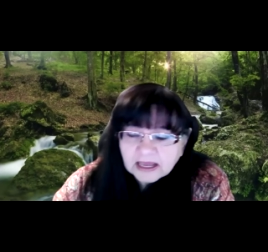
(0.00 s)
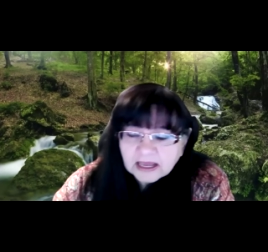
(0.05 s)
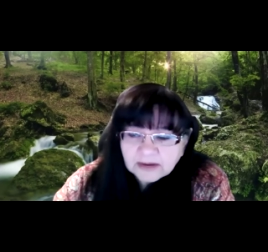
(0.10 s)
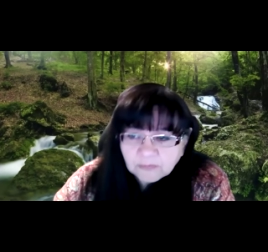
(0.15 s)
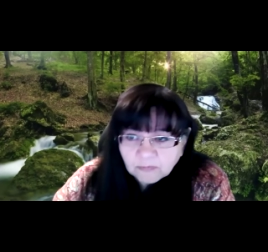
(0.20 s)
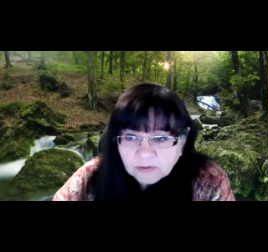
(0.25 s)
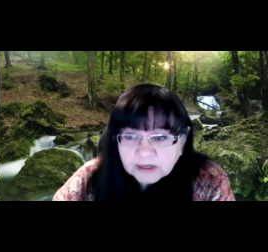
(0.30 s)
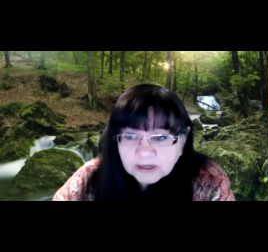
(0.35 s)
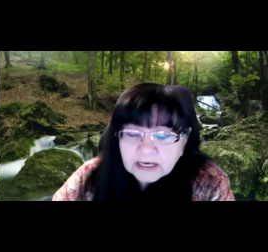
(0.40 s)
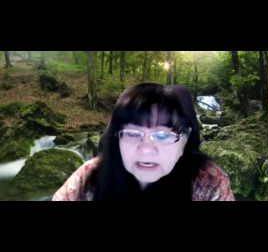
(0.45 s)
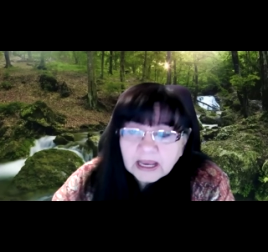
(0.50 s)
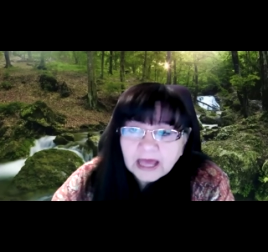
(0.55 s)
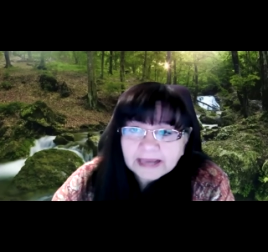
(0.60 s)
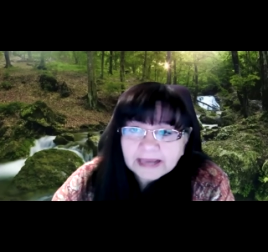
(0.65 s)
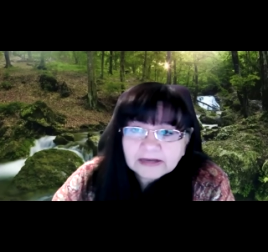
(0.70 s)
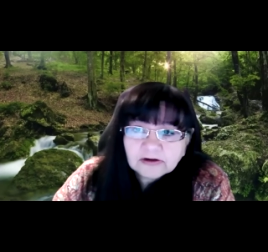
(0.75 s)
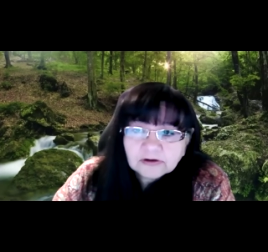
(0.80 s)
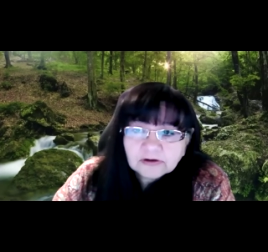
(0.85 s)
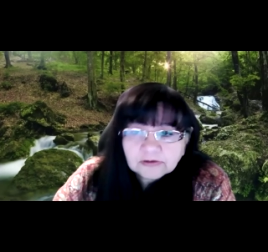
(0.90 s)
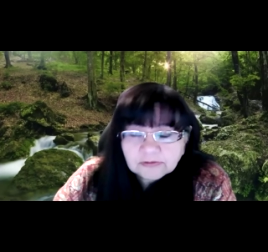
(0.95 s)
one
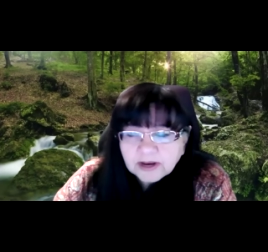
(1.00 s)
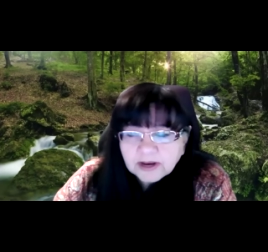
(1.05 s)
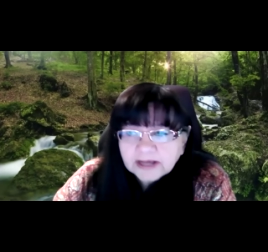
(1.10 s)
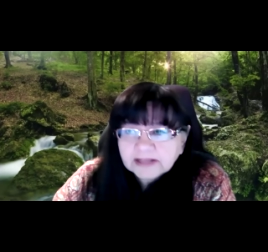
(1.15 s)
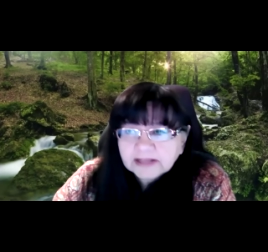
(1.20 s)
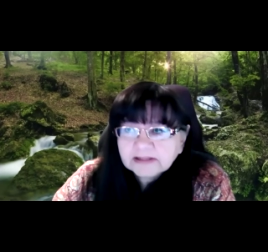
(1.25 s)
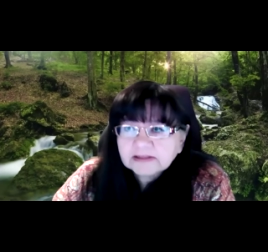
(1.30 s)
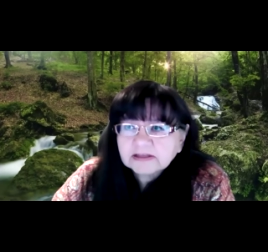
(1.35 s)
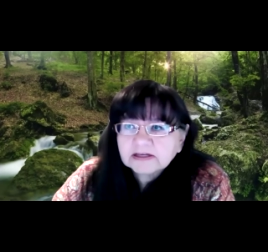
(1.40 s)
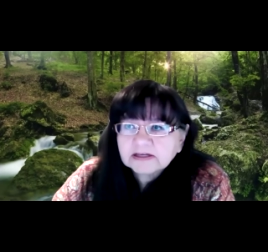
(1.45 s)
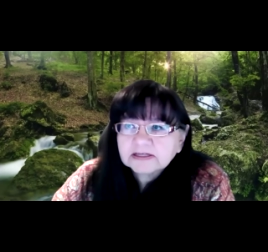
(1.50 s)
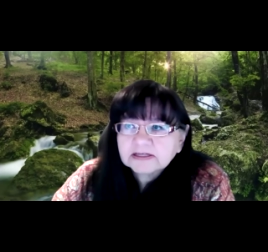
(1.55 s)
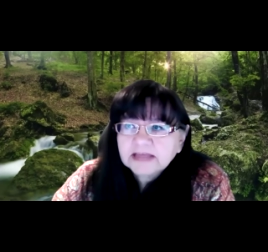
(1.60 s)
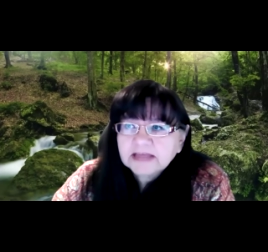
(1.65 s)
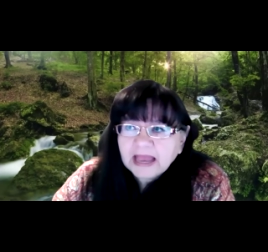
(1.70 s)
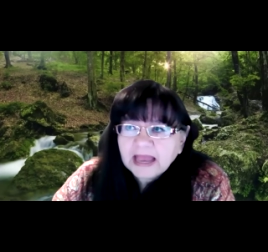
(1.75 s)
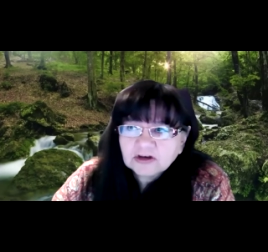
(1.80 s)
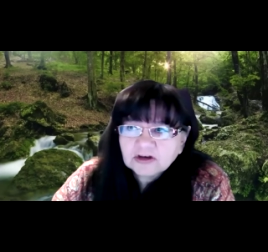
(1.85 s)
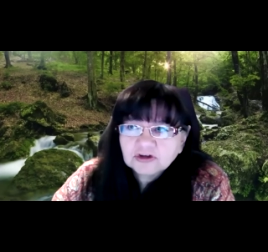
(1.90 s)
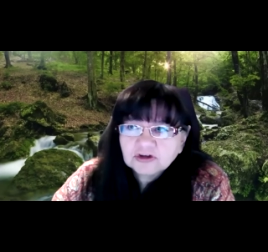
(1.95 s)
liner, right, that
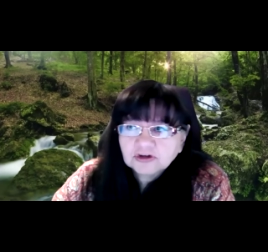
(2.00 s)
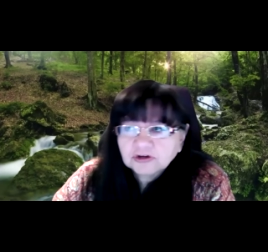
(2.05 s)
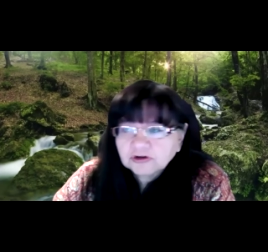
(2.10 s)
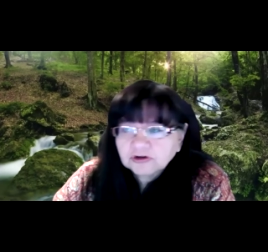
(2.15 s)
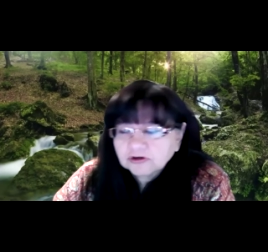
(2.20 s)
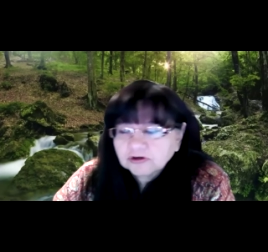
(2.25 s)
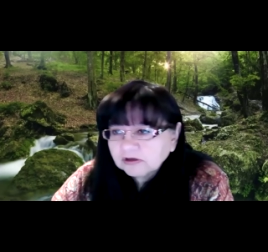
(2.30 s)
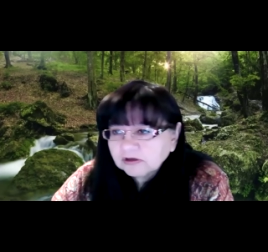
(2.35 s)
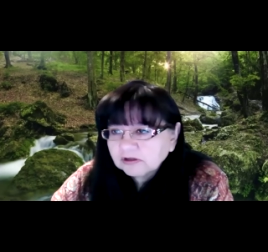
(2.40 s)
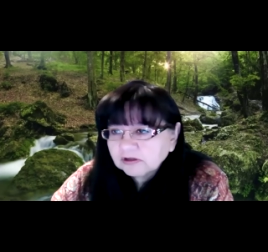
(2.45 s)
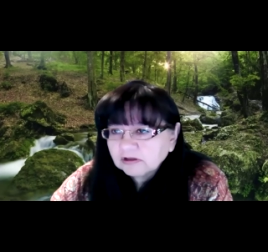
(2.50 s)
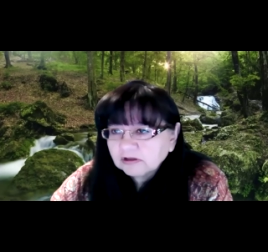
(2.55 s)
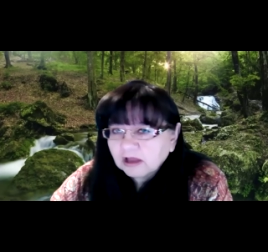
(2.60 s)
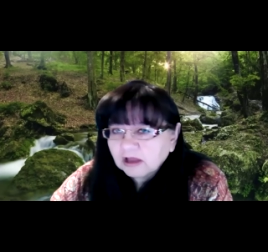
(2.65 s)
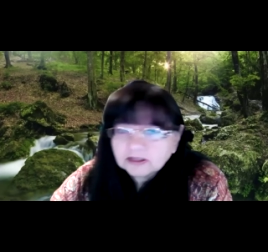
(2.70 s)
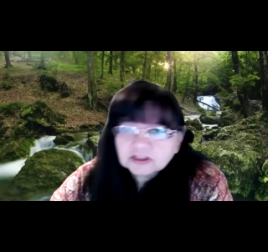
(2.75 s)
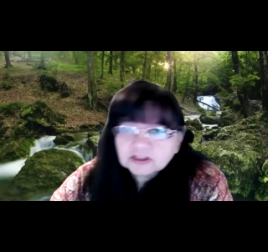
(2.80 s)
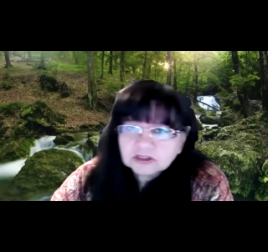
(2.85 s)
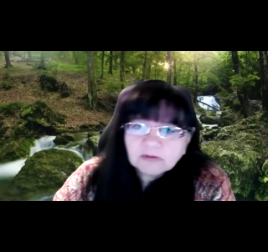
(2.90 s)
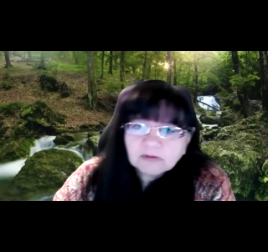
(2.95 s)
add your
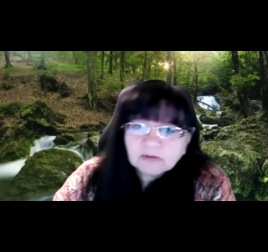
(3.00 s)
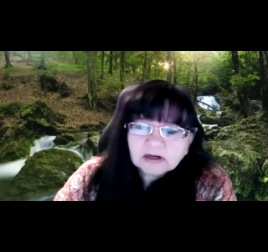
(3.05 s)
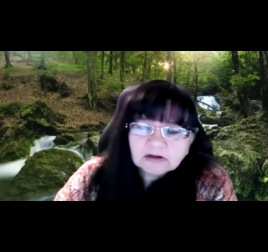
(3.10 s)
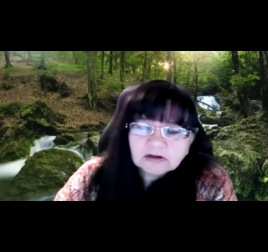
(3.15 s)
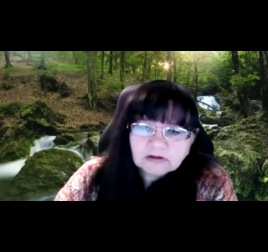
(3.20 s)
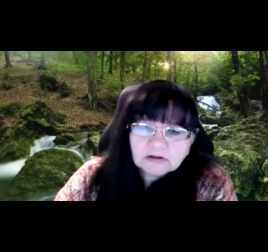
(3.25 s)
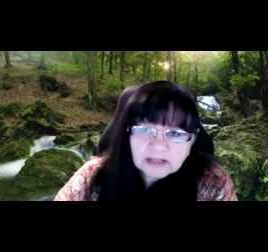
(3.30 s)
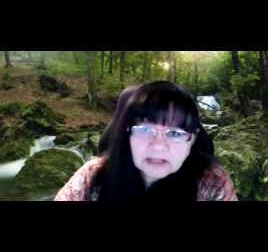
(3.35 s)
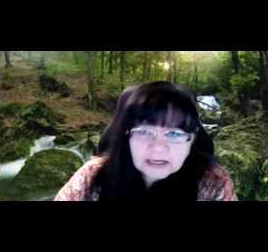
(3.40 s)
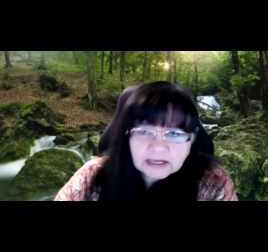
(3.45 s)
logic model,